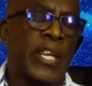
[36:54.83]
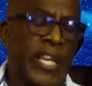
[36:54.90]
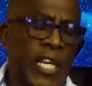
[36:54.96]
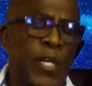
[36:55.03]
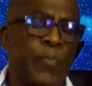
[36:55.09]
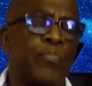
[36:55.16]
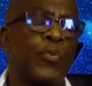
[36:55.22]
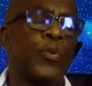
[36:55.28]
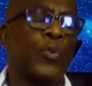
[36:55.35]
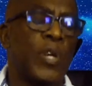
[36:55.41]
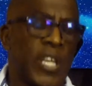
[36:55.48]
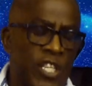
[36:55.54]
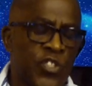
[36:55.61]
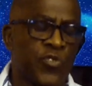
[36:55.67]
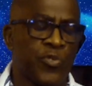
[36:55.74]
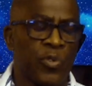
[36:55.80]
Hebrew
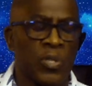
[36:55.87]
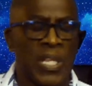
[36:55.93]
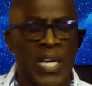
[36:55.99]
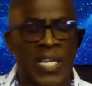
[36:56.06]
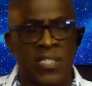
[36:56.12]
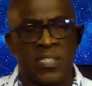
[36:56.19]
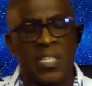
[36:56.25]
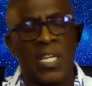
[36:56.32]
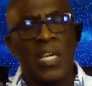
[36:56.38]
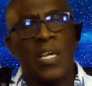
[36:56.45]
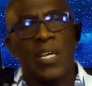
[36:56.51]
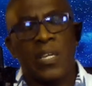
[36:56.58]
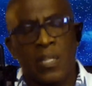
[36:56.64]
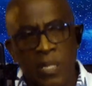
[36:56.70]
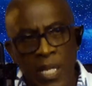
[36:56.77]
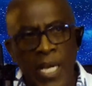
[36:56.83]
Israelites,
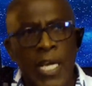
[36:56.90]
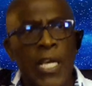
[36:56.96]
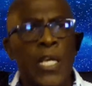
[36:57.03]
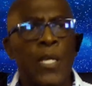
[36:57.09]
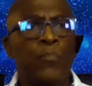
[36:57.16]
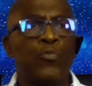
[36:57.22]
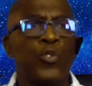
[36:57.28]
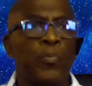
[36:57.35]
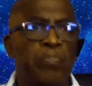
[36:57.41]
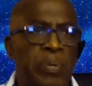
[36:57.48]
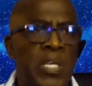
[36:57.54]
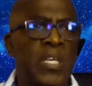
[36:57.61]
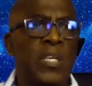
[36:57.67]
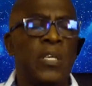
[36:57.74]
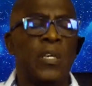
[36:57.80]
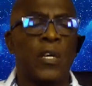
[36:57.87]
claim to
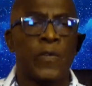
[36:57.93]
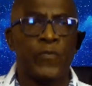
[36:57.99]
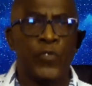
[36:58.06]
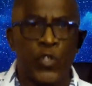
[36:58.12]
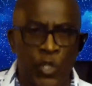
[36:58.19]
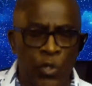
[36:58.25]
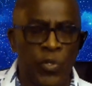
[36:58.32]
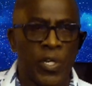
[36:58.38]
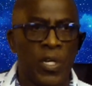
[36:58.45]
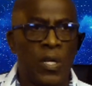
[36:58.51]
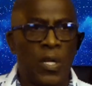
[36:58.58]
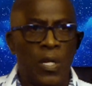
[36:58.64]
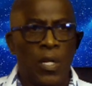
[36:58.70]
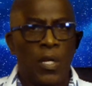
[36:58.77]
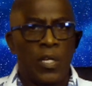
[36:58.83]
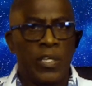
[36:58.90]
be of Judah,
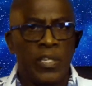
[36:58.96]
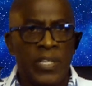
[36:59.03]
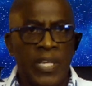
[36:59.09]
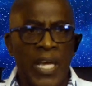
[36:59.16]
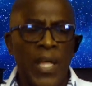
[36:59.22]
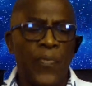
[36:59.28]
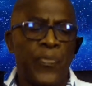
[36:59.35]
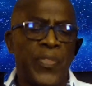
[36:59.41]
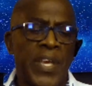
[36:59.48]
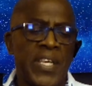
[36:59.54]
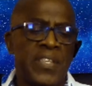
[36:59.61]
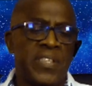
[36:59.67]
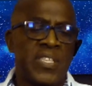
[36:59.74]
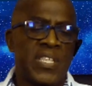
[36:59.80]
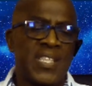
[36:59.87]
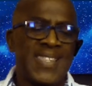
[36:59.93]
yet
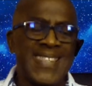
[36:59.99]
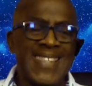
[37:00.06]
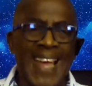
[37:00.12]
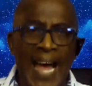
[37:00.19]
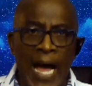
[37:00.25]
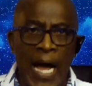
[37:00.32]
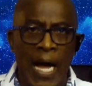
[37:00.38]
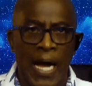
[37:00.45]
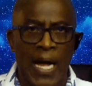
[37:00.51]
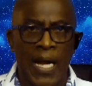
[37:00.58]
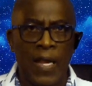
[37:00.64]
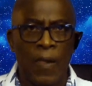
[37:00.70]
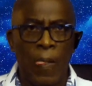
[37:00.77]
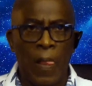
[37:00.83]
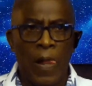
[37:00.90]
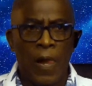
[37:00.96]
they
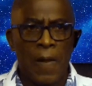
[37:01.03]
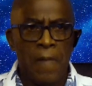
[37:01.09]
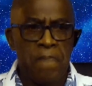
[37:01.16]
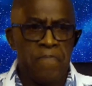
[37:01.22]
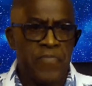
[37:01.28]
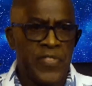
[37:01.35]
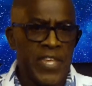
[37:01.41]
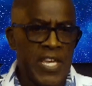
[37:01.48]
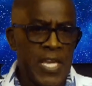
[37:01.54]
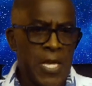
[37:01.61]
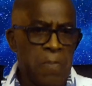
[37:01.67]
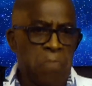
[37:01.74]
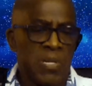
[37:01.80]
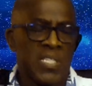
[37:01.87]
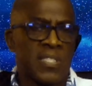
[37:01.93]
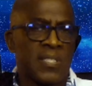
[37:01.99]
deny
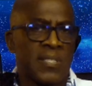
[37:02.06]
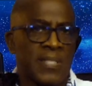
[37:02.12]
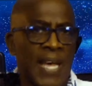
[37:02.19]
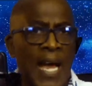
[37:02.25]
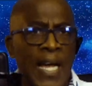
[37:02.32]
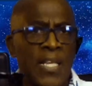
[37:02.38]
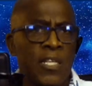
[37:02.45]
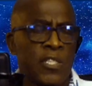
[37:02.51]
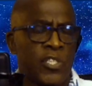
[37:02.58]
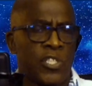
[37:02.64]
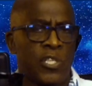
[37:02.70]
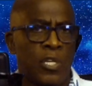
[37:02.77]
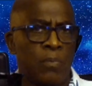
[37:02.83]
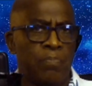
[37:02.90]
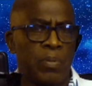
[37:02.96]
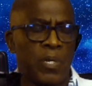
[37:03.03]
the
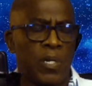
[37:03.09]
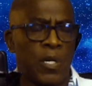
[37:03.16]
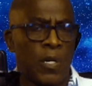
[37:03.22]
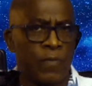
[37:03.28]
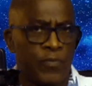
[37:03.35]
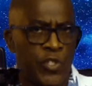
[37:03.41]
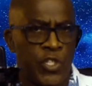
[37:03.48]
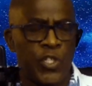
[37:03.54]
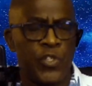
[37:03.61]
Messiahship of